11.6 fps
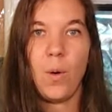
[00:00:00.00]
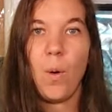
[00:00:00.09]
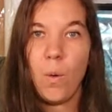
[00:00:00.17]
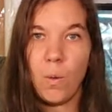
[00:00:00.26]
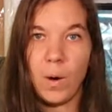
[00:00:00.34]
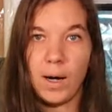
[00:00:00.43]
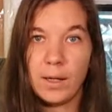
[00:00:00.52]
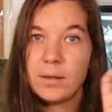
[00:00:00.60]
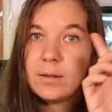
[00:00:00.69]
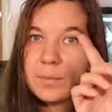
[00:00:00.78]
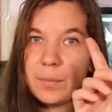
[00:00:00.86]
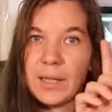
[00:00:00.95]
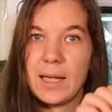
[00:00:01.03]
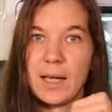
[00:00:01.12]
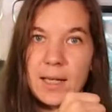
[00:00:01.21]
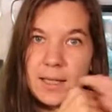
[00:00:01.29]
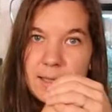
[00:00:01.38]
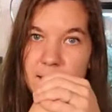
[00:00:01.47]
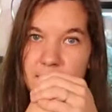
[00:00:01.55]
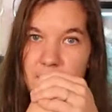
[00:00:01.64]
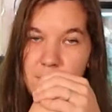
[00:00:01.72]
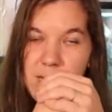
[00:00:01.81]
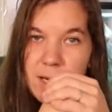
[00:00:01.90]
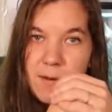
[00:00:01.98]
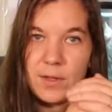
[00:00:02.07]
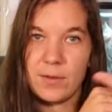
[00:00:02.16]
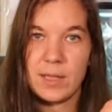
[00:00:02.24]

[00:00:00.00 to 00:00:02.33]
or because dominant covers